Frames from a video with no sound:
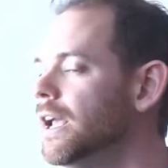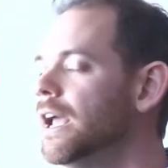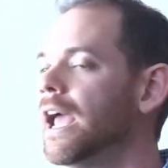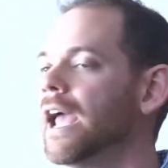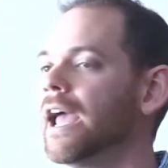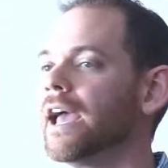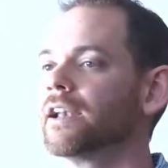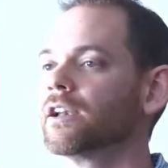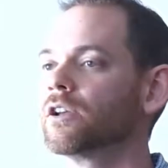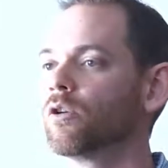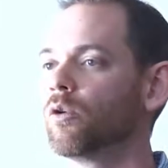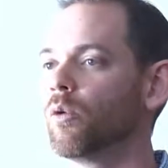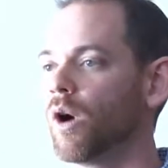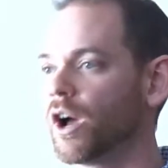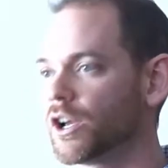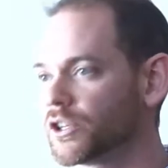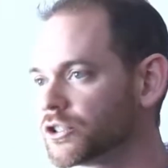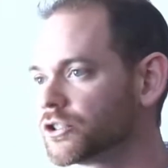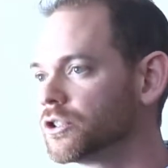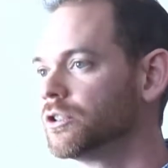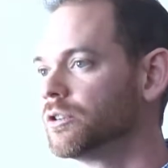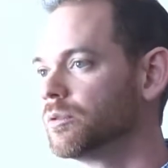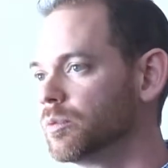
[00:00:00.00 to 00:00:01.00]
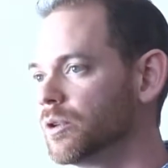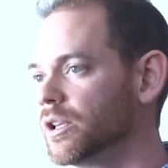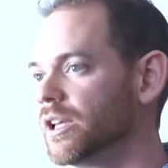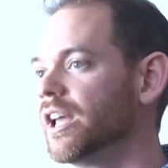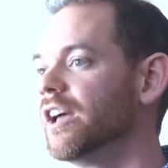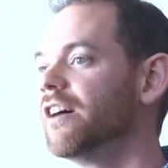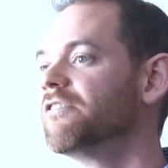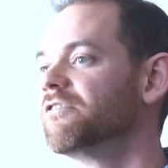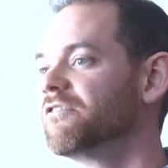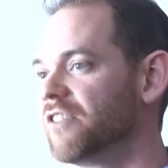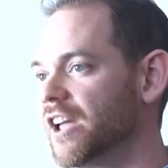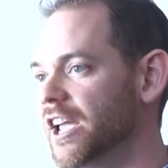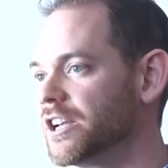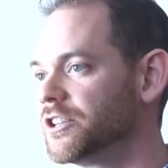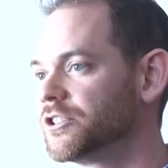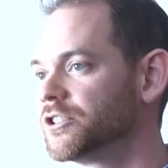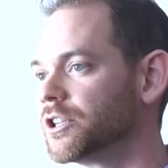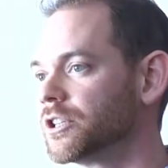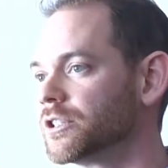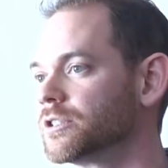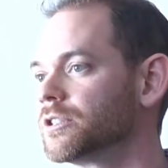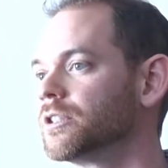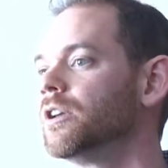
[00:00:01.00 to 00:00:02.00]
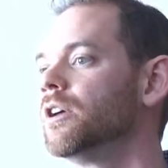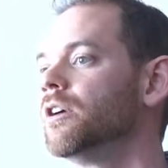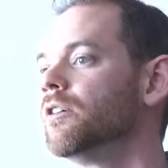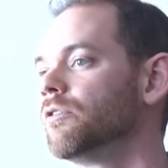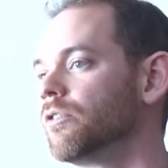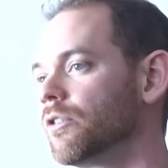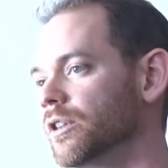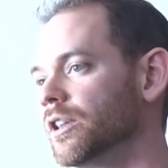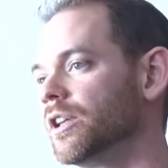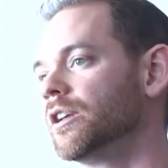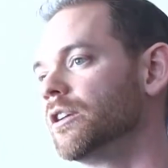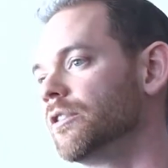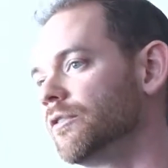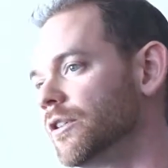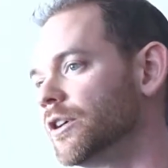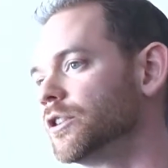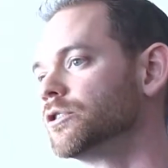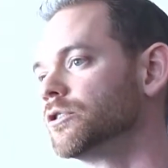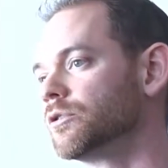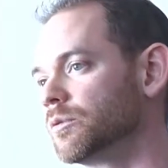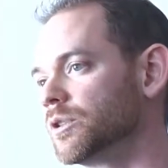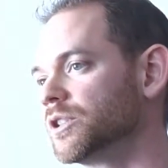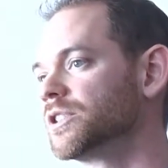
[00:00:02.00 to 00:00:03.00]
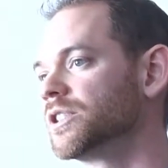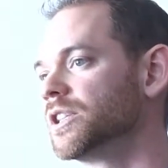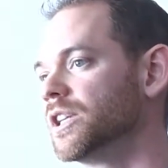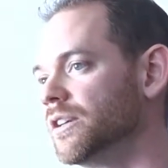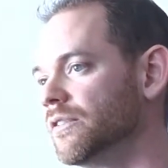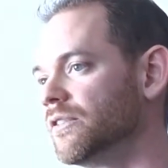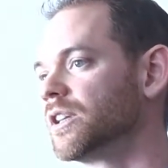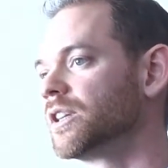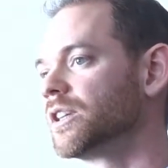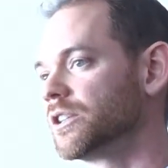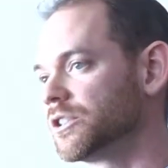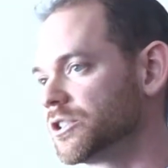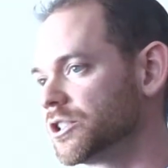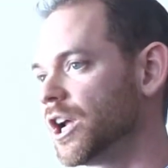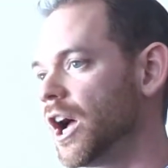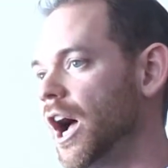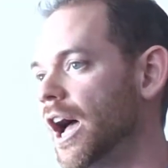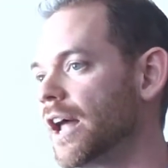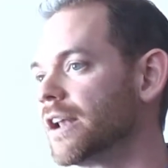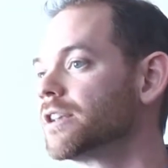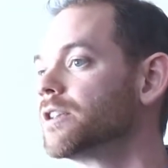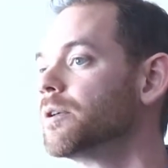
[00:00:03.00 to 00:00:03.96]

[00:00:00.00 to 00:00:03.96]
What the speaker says: and questionably efficacious for the individual receiving the shot,